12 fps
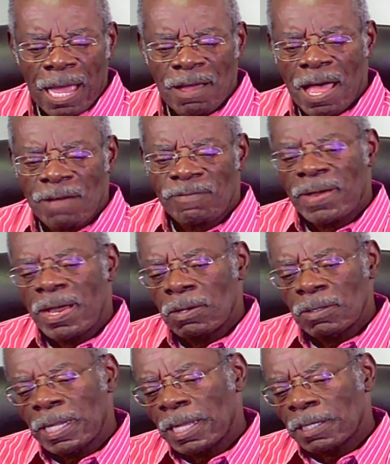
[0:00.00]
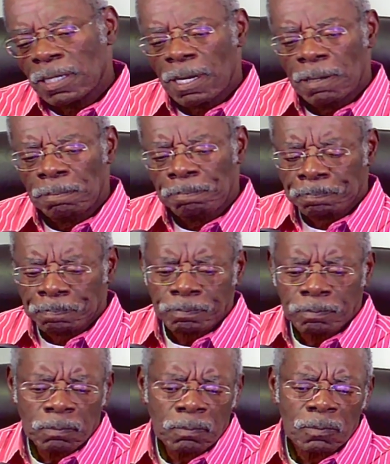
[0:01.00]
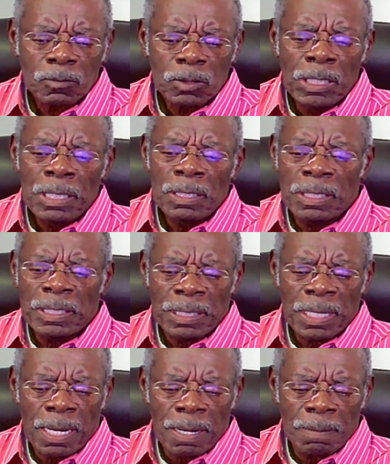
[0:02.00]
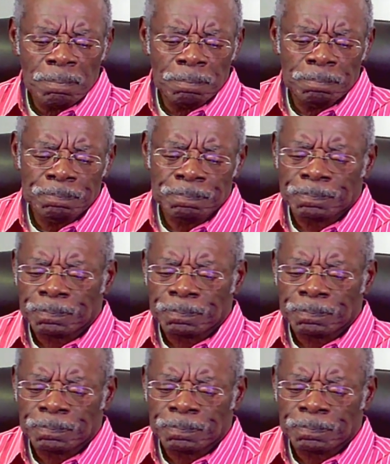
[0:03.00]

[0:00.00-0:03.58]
I, I found that um, the um,